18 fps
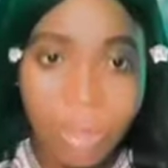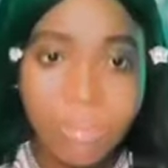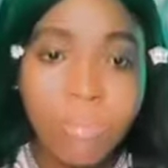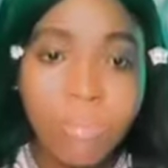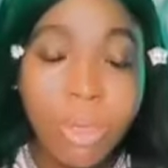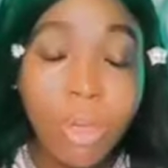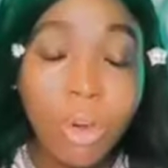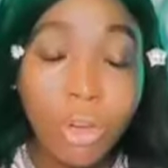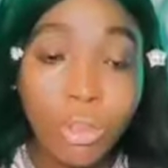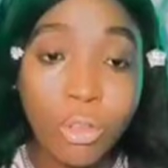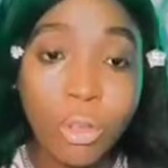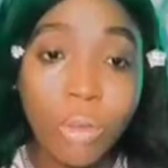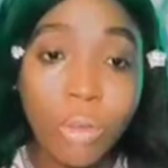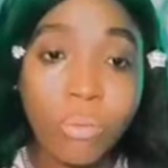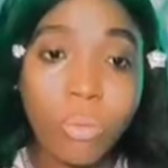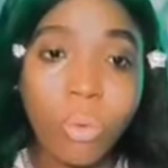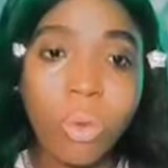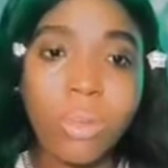because
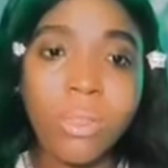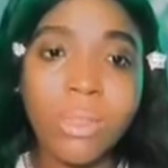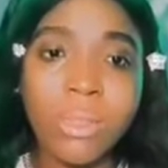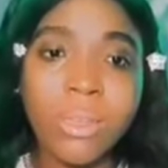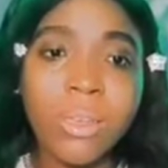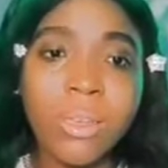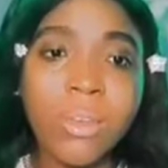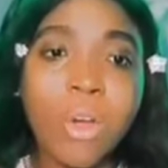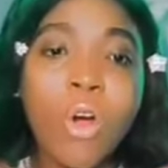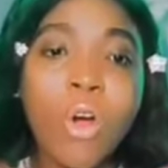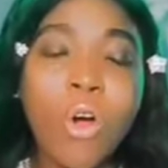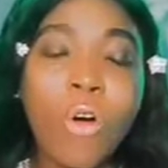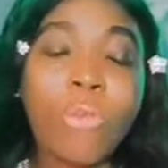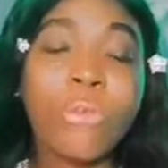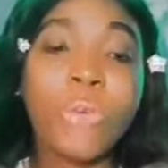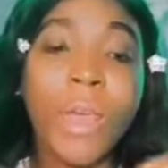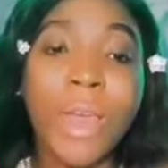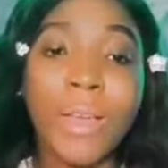of what? Of
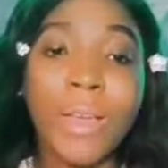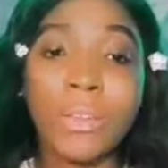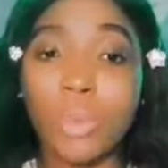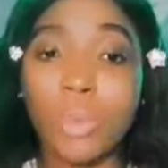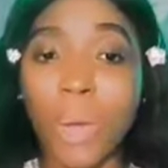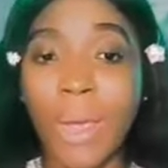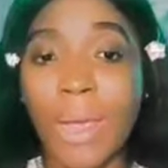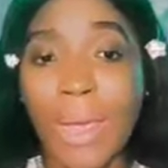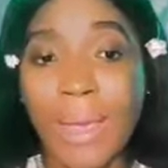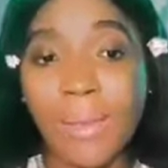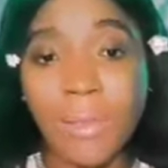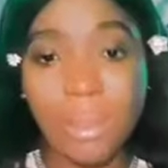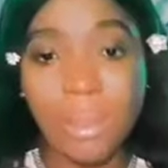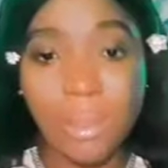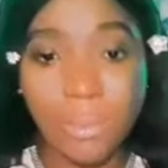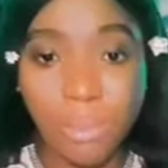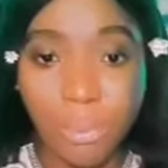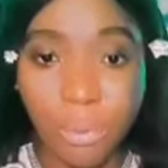
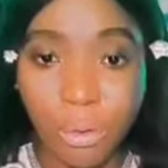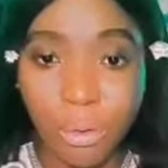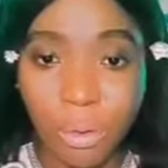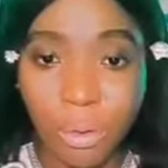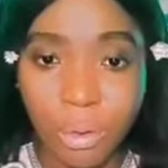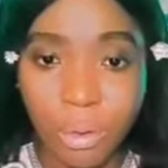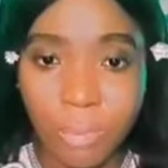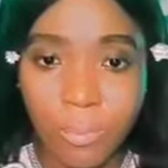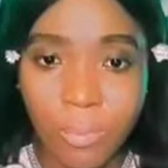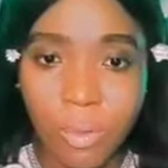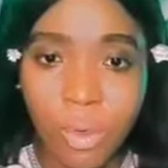XYZ products.